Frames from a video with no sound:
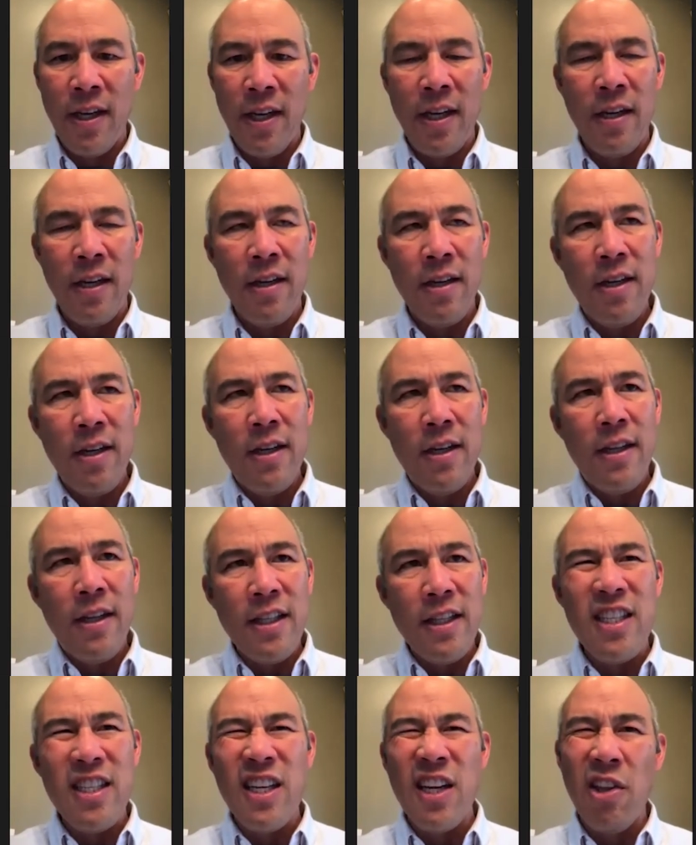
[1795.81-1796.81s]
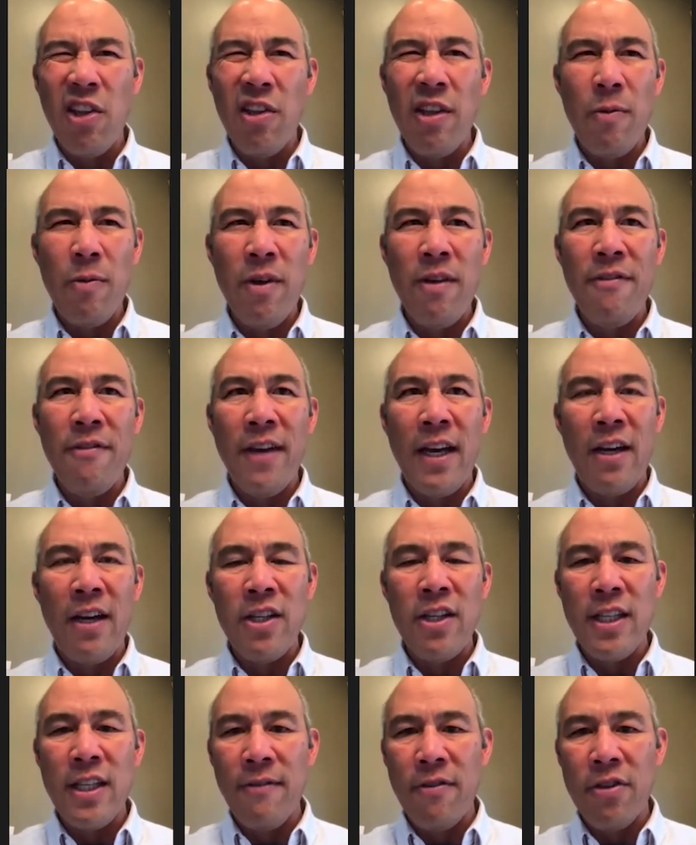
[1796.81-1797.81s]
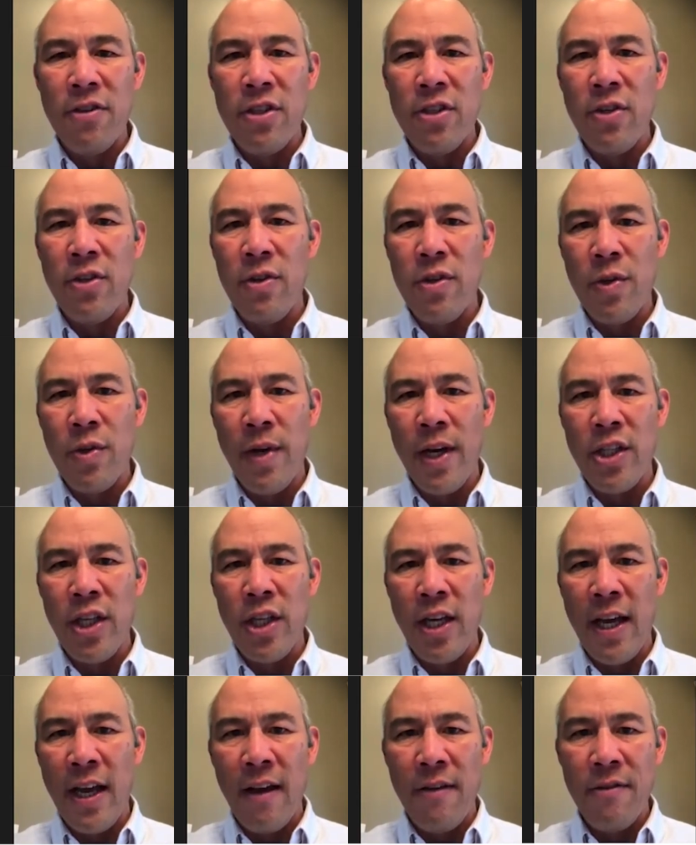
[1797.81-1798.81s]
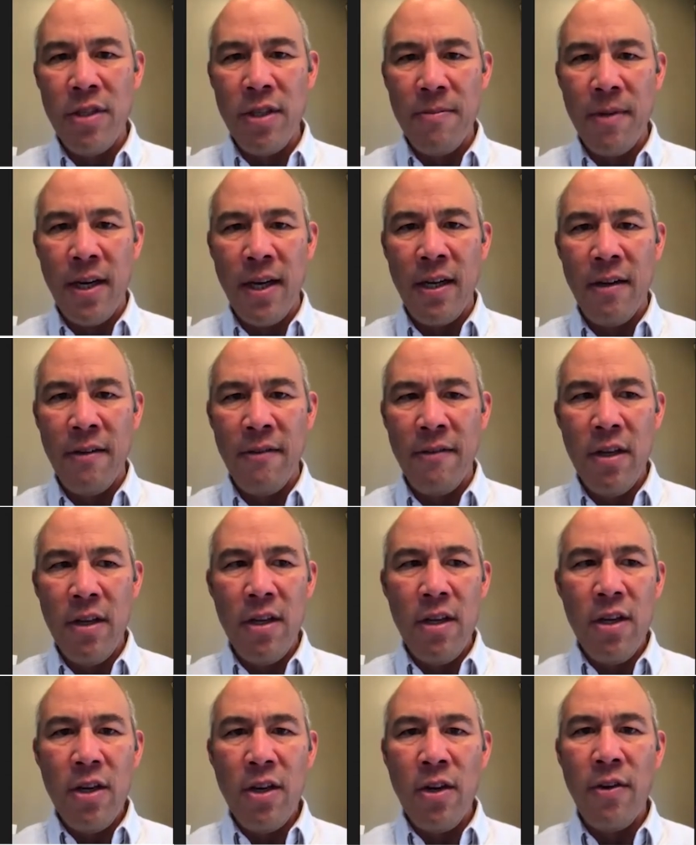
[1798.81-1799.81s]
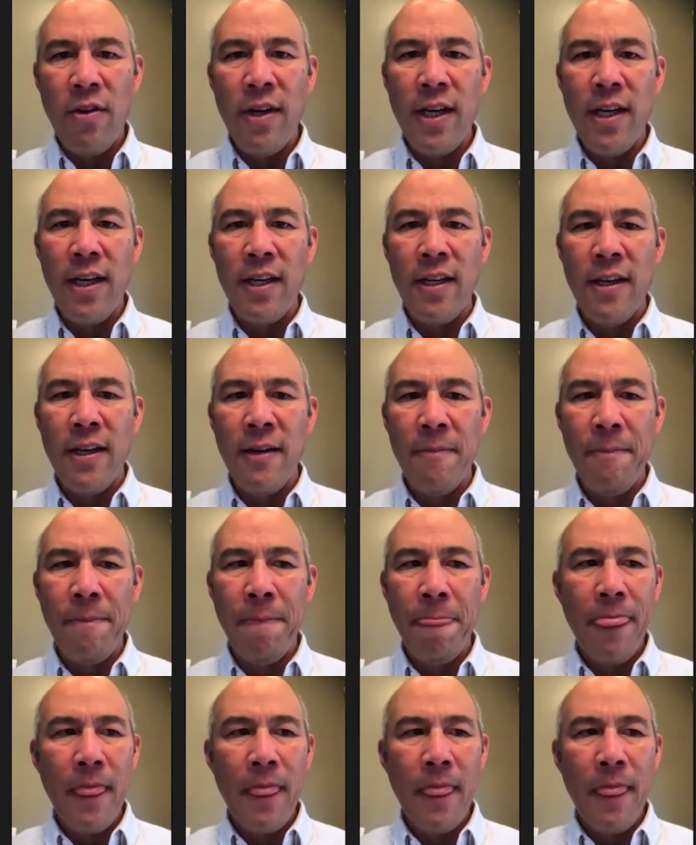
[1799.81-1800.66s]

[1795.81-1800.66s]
And this is another thing we found, is that for students who actually have some kind of curriculum,